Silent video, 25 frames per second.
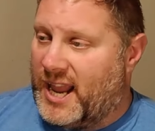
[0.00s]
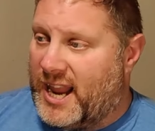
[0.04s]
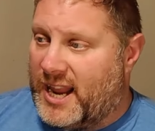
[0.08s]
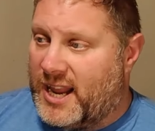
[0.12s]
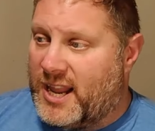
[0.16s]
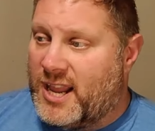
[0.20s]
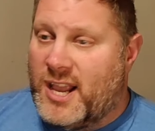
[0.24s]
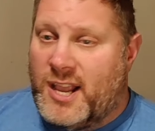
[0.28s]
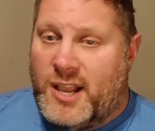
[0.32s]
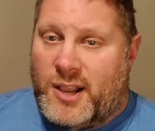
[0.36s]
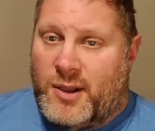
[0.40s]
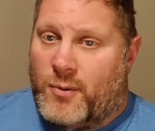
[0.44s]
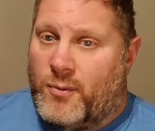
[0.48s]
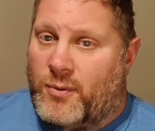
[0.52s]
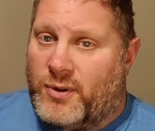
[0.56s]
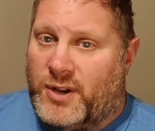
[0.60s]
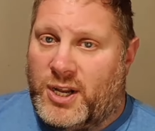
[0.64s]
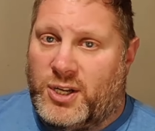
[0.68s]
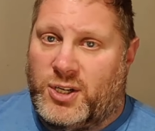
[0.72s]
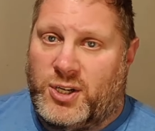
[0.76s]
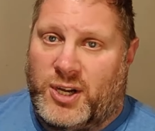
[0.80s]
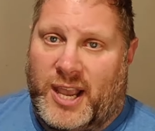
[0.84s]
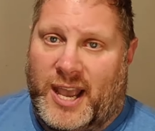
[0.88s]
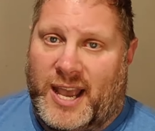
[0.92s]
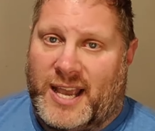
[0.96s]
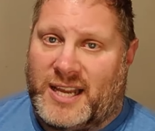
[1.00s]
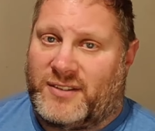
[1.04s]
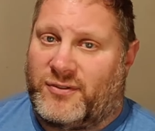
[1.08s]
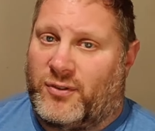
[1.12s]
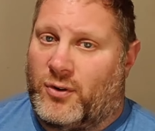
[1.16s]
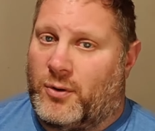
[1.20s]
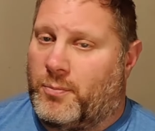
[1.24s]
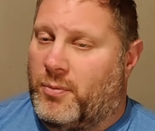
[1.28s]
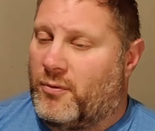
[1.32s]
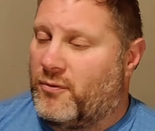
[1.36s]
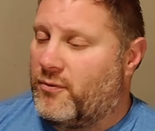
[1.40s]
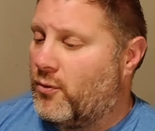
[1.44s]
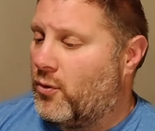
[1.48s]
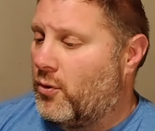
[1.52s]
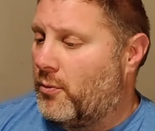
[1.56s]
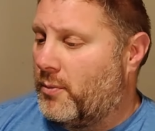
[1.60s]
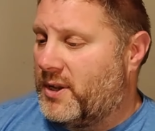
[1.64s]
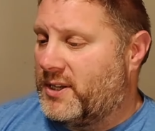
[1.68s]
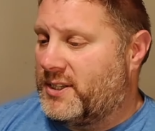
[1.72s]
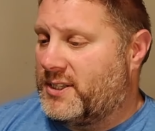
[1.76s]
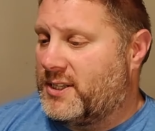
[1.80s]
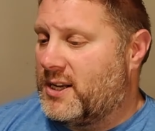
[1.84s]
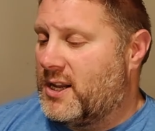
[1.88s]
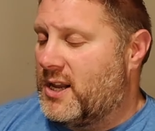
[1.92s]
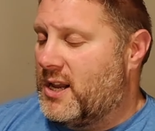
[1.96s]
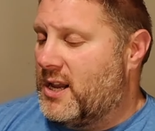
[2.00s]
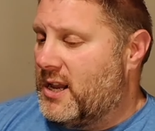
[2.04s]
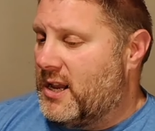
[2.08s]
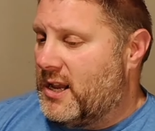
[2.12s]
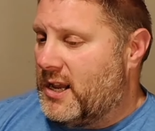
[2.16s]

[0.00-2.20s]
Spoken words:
hey, we need you guys for a performance.